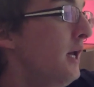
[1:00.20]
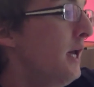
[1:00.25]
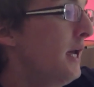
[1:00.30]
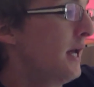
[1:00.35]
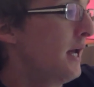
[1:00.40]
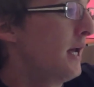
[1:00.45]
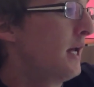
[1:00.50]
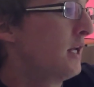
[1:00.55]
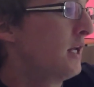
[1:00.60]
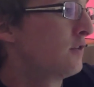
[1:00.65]

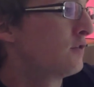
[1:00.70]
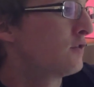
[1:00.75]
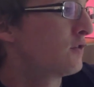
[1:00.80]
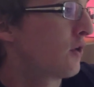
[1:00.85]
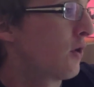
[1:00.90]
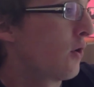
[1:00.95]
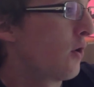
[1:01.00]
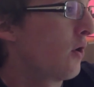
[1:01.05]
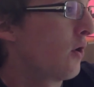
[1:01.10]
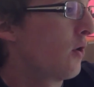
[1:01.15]
And
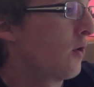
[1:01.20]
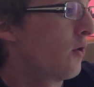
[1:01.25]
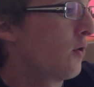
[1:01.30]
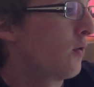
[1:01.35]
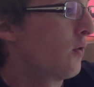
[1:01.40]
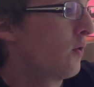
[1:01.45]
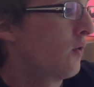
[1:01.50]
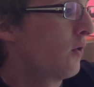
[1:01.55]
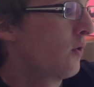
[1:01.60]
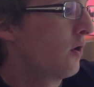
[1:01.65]

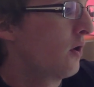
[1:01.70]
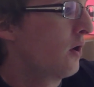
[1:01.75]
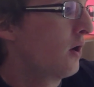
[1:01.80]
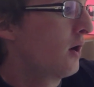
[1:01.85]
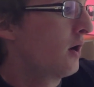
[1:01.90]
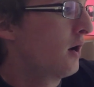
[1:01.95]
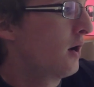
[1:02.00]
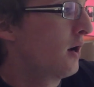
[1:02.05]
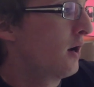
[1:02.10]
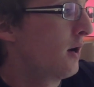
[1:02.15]
so
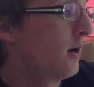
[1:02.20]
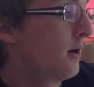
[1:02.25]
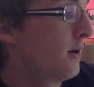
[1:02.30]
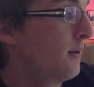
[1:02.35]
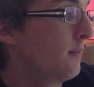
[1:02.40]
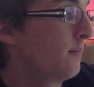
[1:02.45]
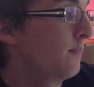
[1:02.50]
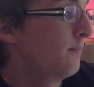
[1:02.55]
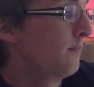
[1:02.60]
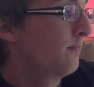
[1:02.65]

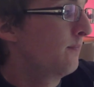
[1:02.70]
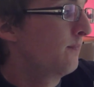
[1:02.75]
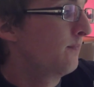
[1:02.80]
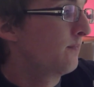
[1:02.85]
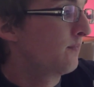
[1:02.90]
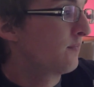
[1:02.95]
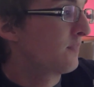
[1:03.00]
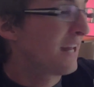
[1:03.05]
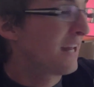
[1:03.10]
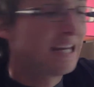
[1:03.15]
I
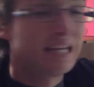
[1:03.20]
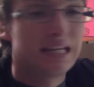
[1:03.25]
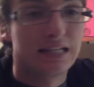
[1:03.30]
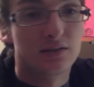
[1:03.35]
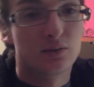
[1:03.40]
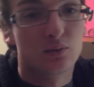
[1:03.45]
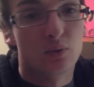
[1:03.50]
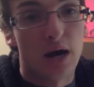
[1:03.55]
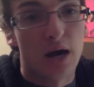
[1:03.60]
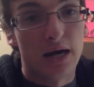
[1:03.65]
didn't get
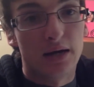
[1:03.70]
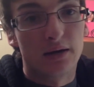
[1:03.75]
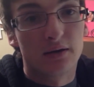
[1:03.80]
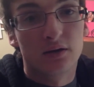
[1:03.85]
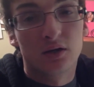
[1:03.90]
to write.